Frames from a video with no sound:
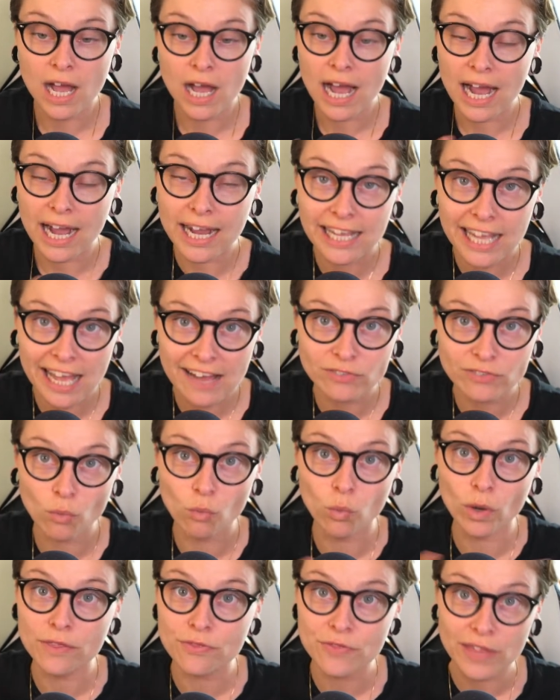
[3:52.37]
I have a
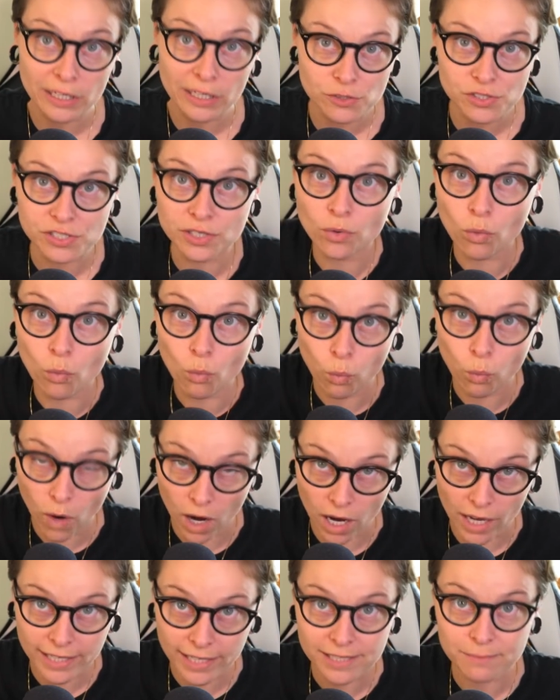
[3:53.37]
1000
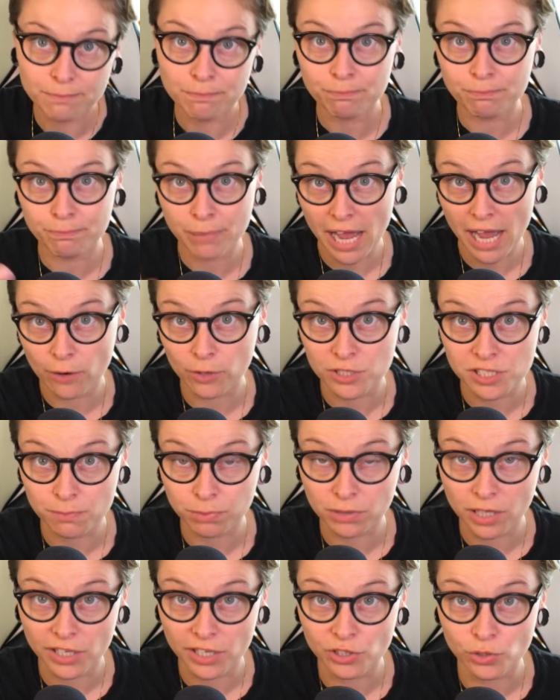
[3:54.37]
watt power
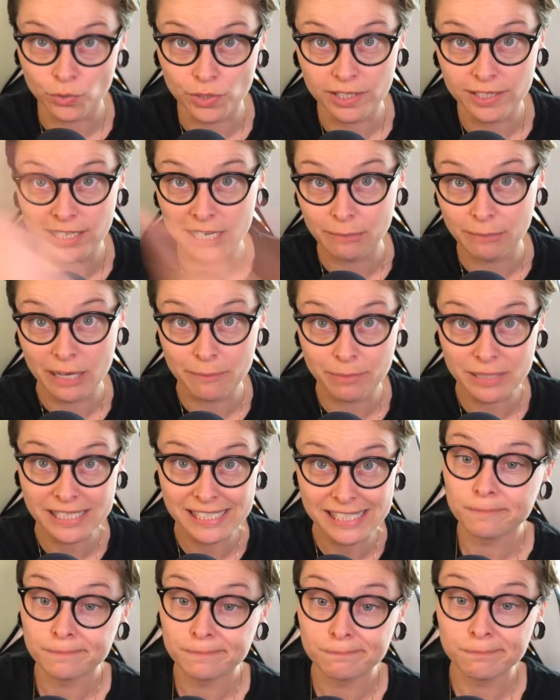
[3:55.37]
supply unit in my
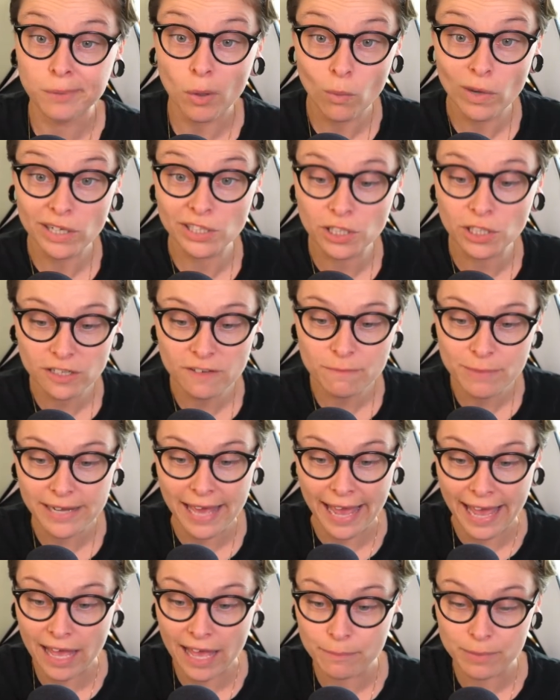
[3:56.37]
PC. But what could have been
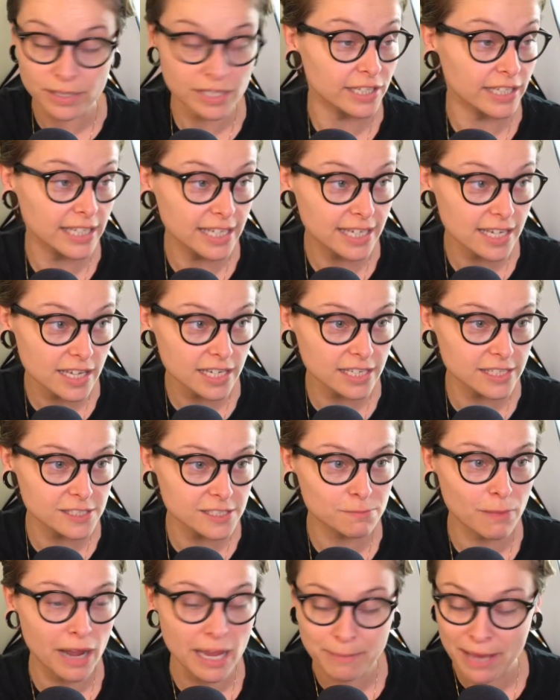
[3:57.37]
happening
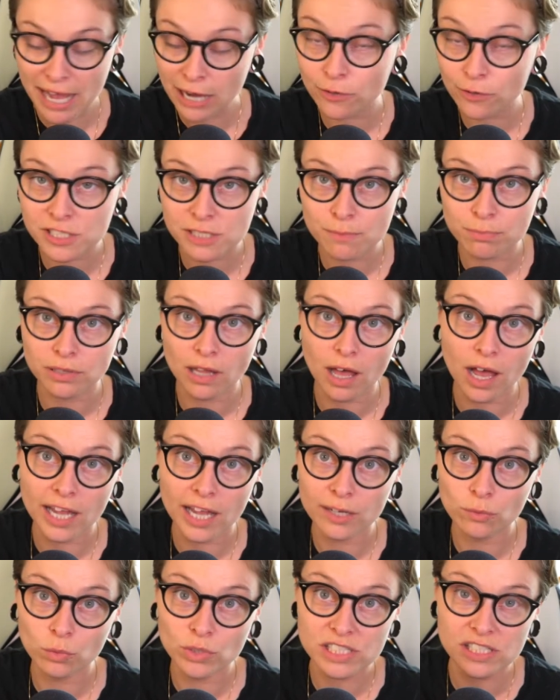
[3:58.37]
is my power
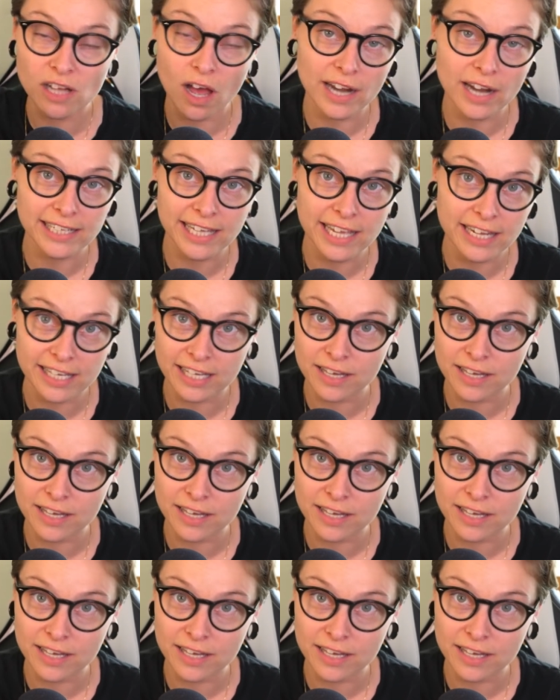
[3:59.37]
supply was not getting